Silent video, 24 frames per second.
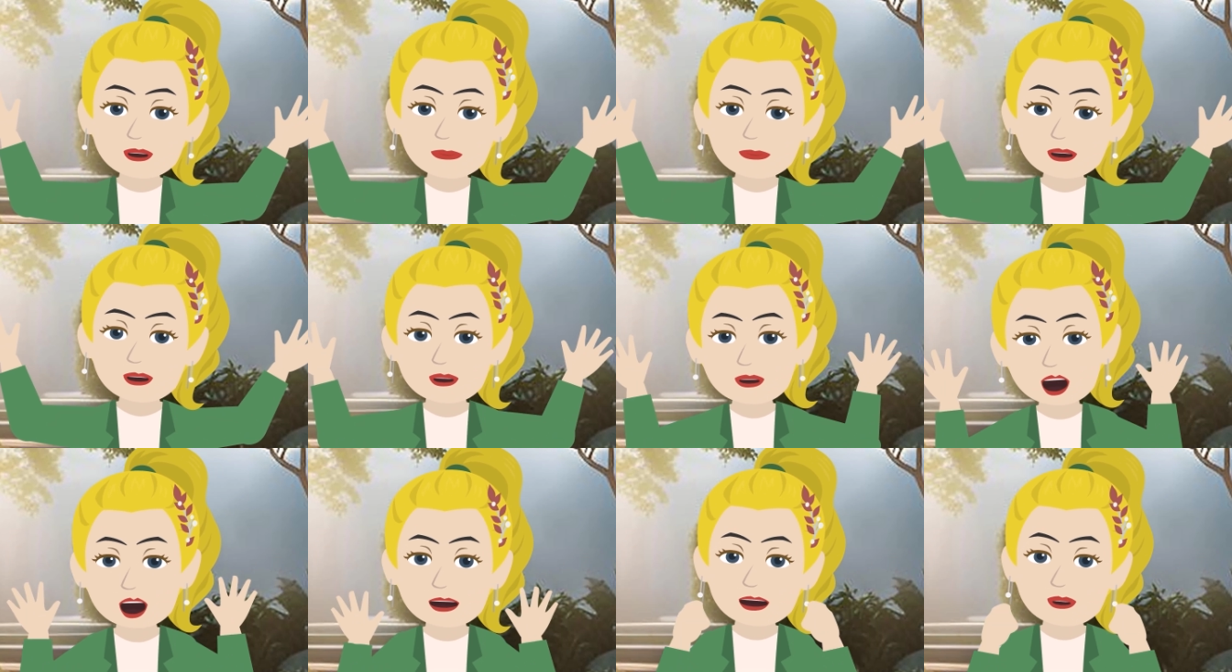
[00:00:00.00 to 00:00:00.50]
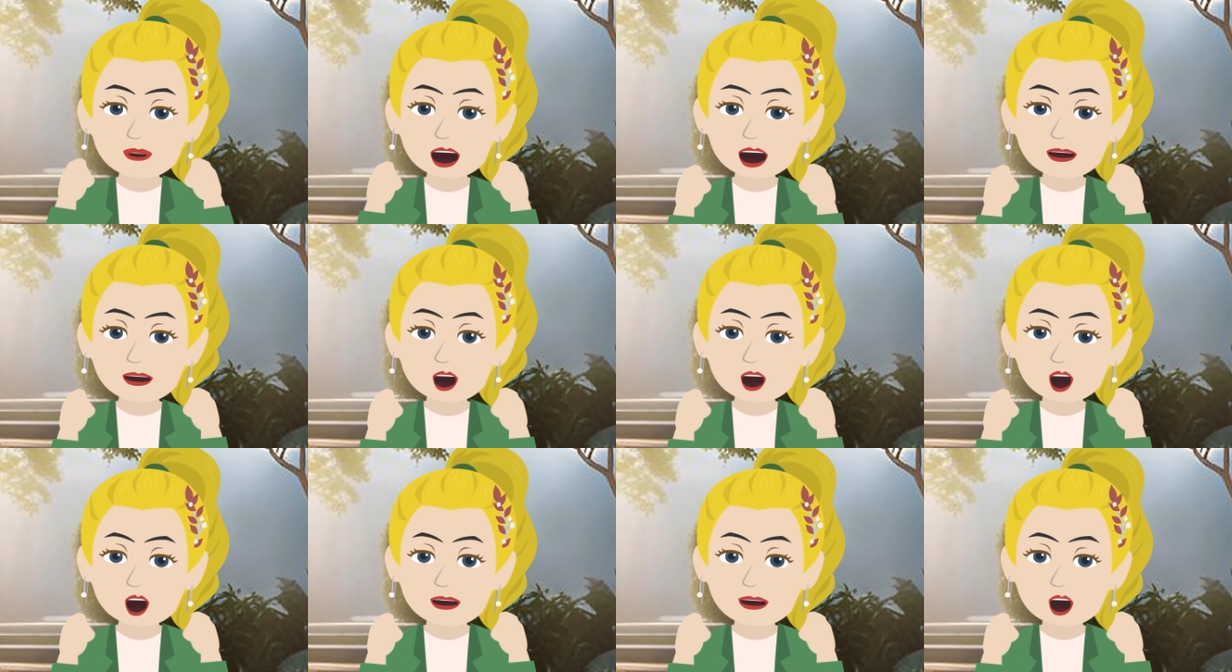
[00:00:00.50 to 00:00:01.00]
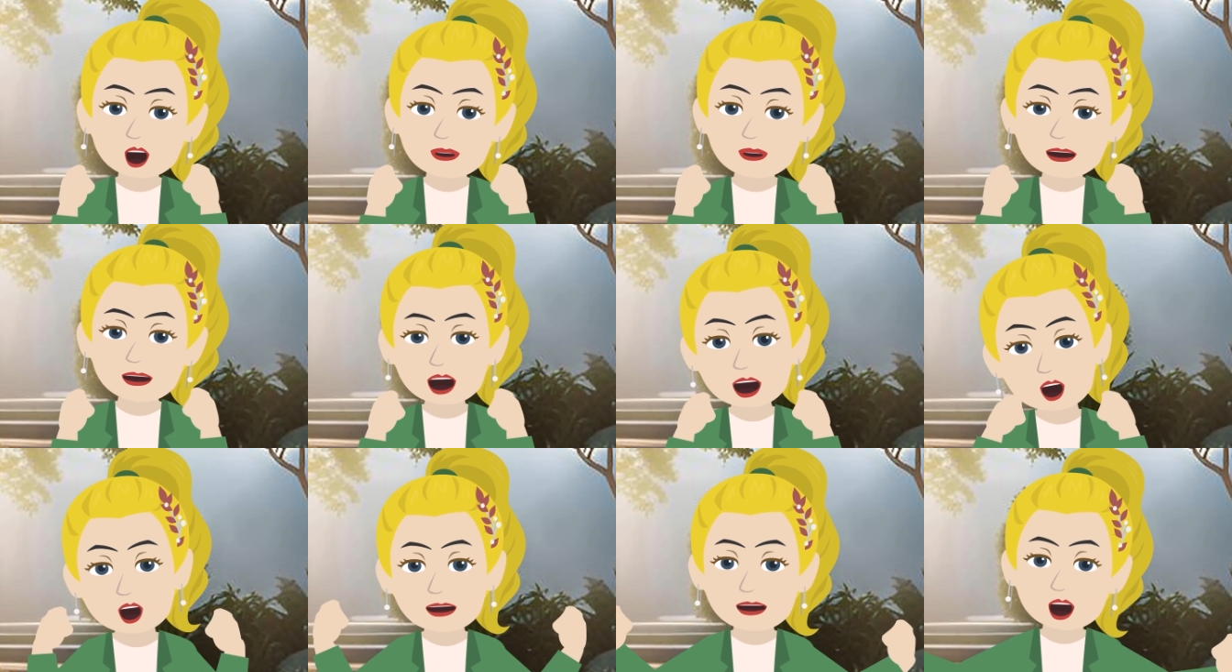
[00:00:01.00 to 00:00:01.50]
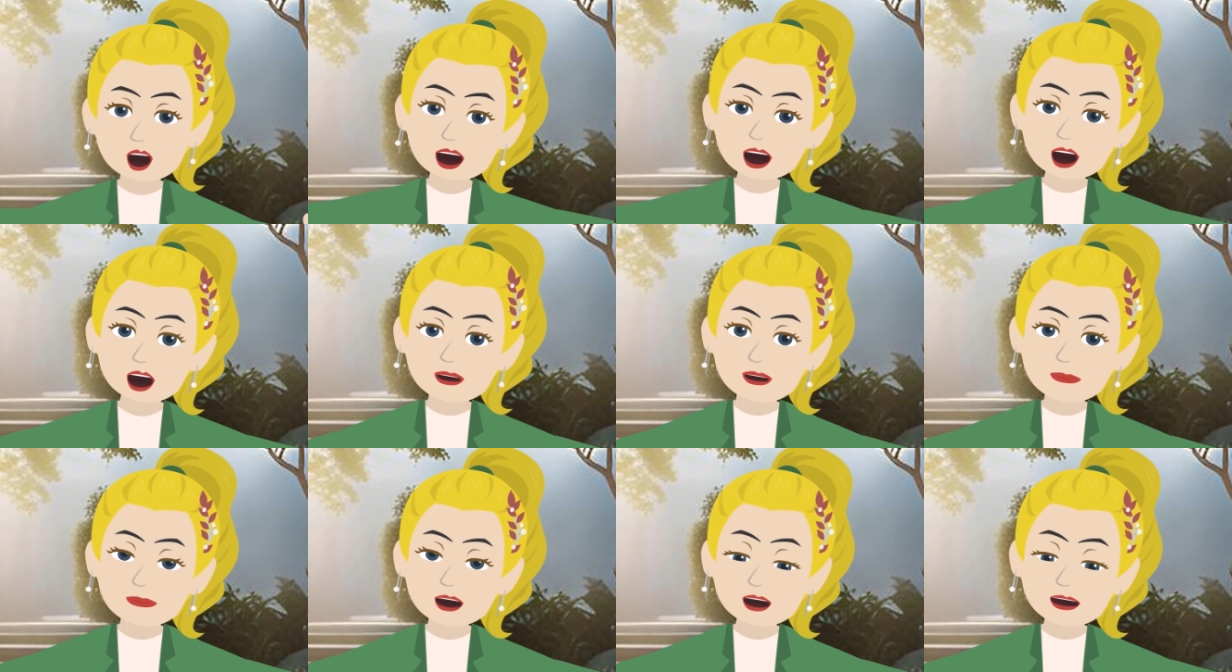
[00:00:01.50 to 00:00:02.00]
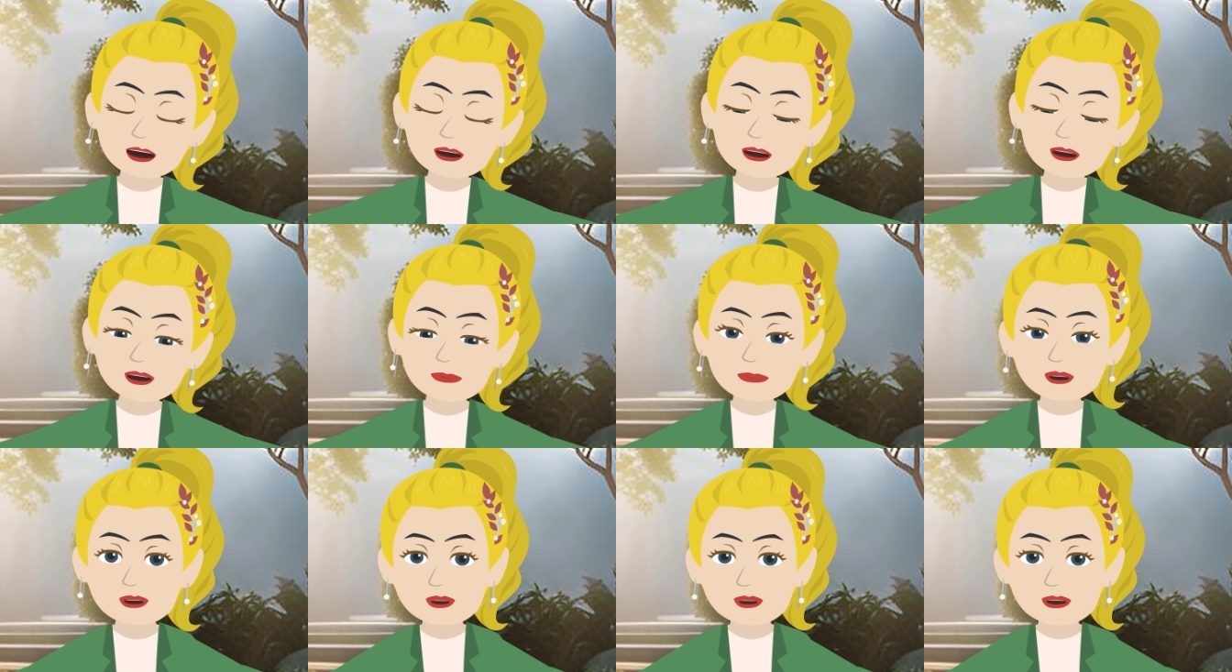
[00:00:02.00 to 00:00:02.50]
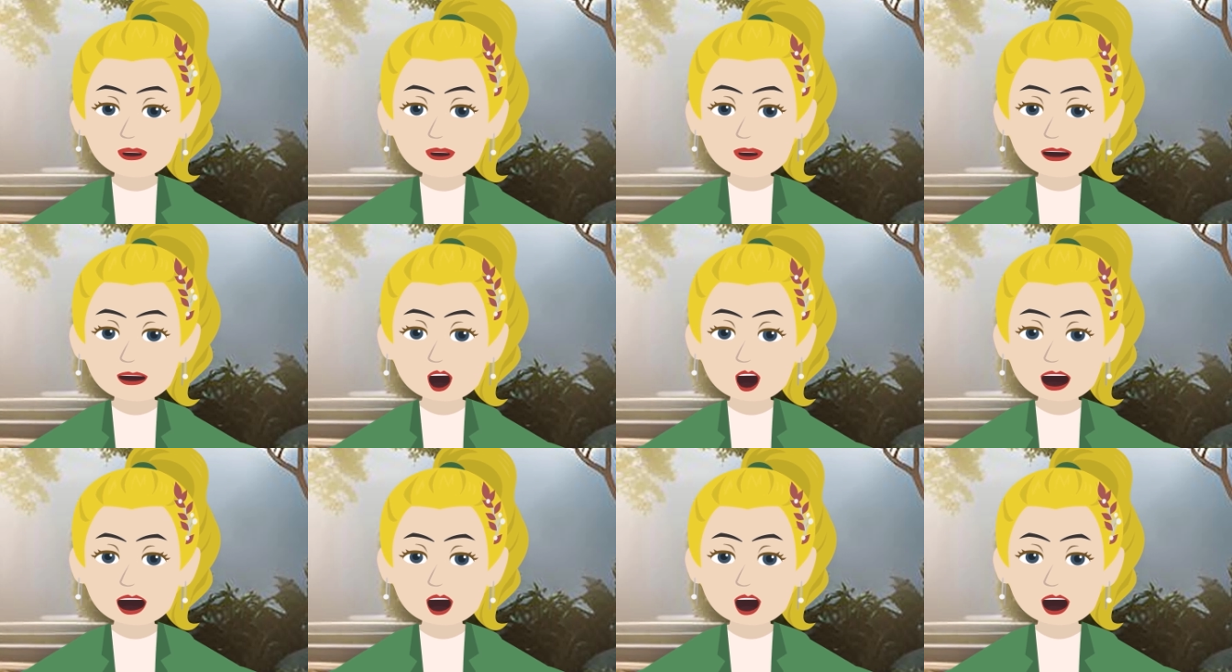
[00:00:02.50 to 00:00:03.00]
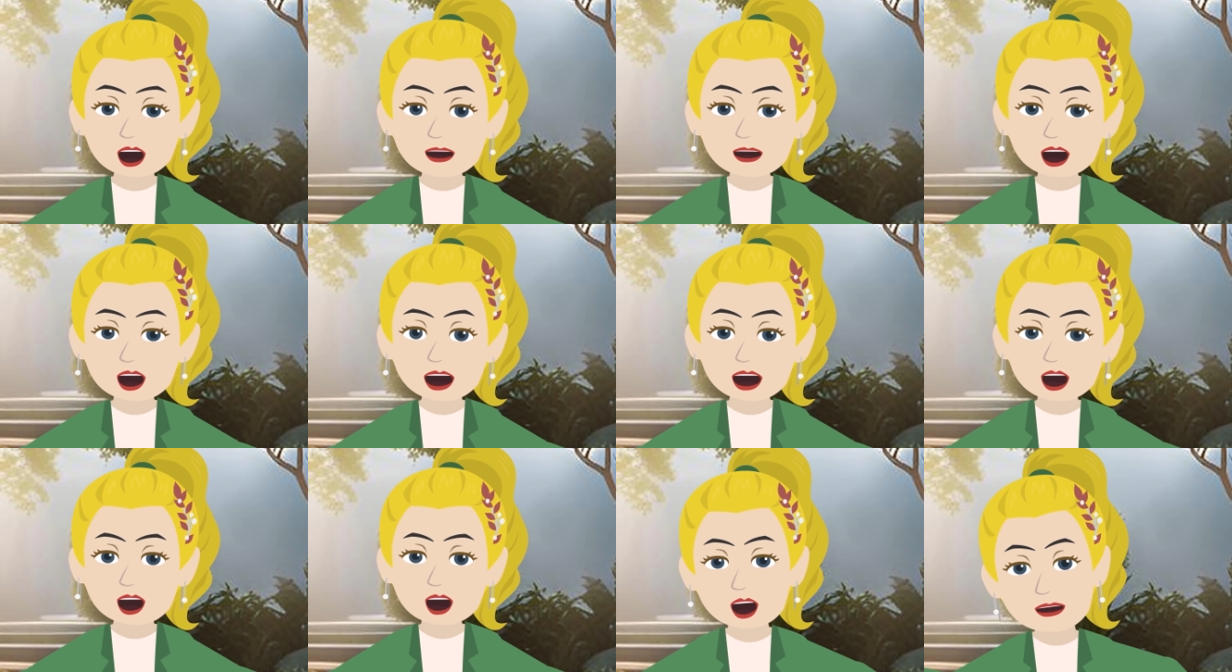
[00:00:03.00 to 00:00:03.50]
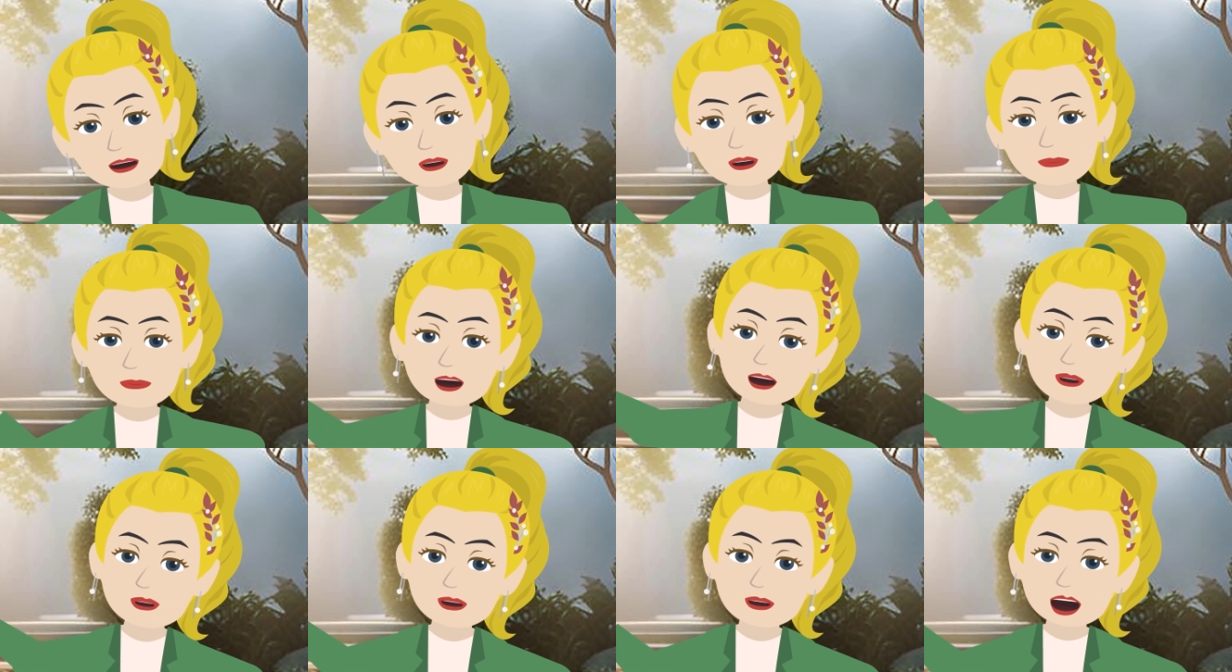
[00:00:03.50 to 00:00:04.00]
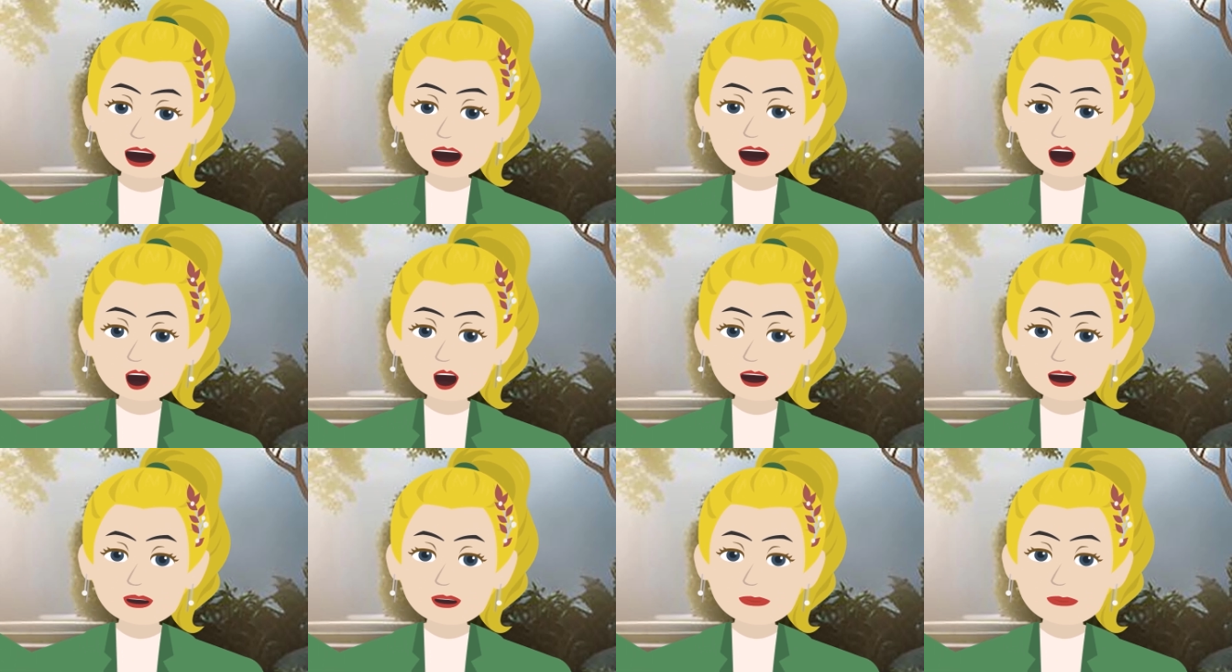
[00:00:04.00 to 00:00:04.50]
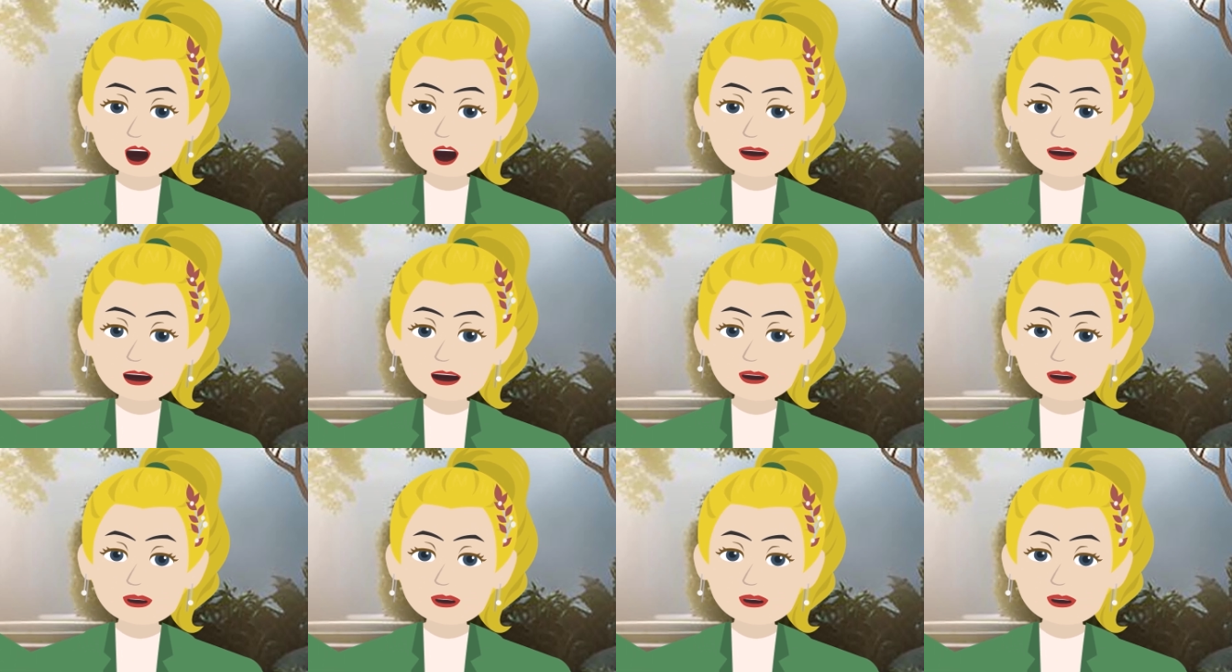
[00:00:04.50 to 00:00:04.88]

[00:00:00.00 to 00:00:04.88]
if there's something that you've really been working on that's really been a problem for you,